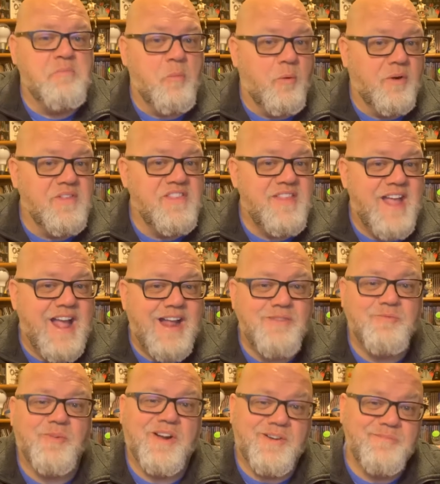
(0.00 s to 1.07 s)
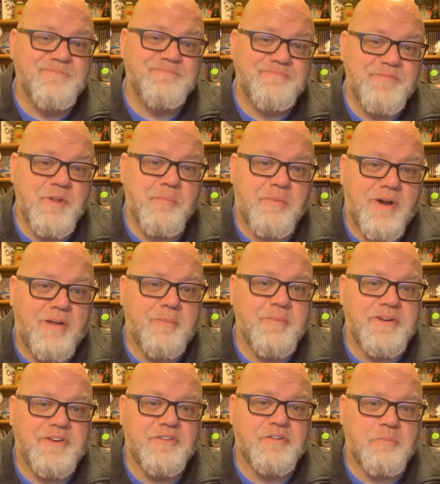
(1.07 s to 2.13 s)
more than that, well, you'll
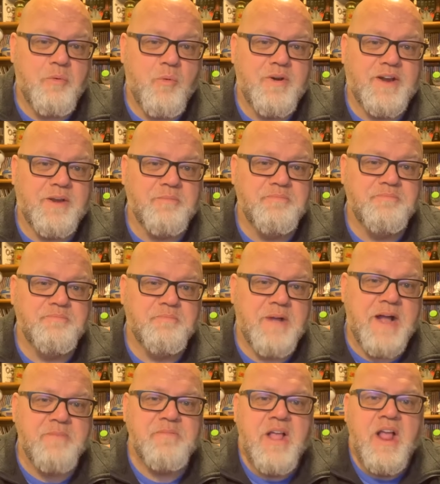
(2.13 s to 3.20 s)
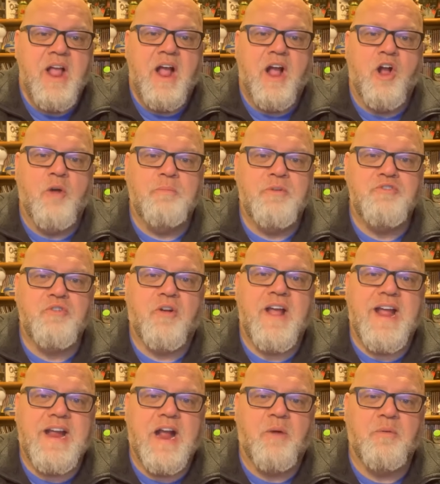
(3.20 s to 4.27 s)
probably be disappointed. But I hope that you'll
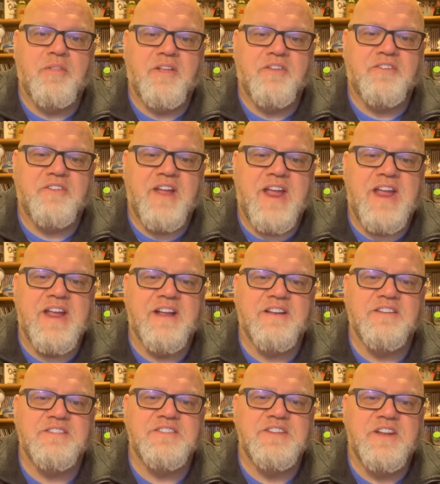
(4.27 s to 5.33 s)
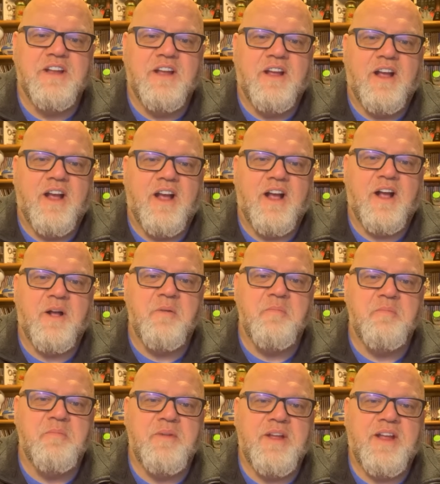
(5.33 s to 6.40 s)
hang out with us and
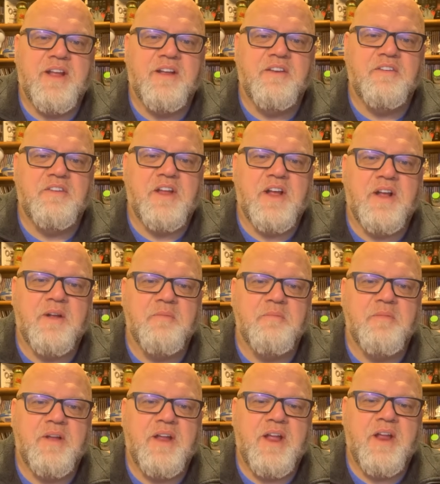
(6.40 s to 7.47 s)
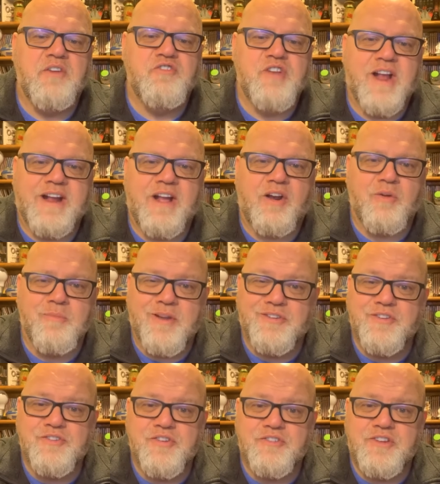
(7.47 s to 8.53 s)
um, and uh, and check out our
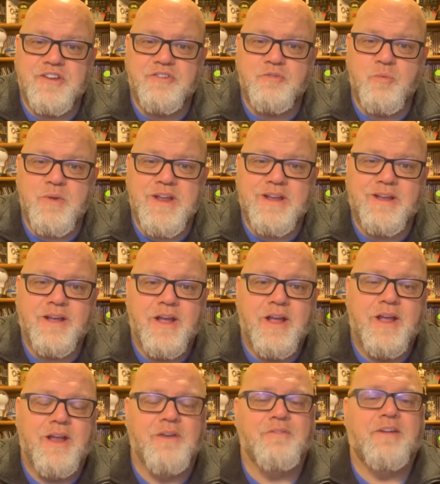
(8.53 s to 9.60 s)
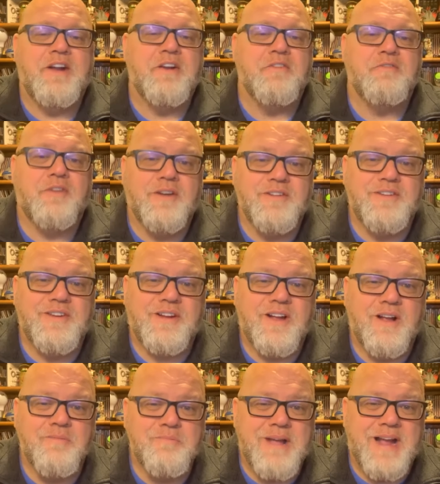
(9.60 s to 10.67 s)
messages each week. Invite your friends to
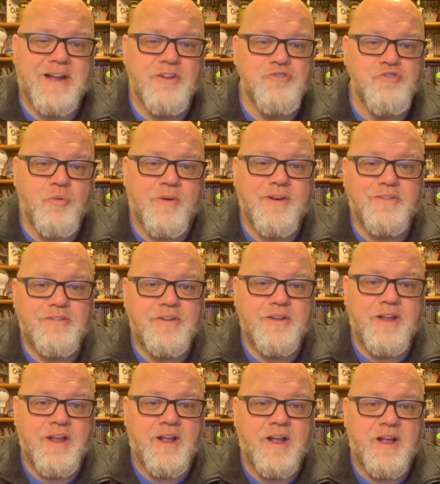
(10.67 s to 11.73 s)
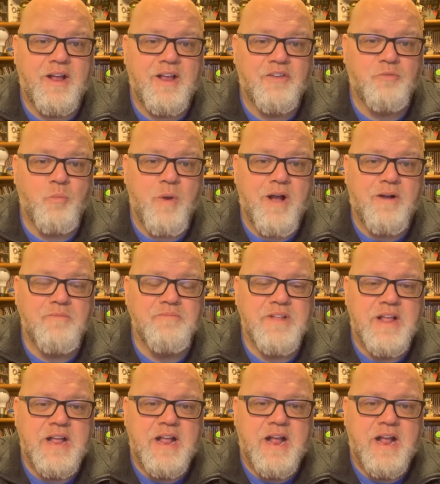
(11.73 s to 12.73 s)
come back and join us uh, as well.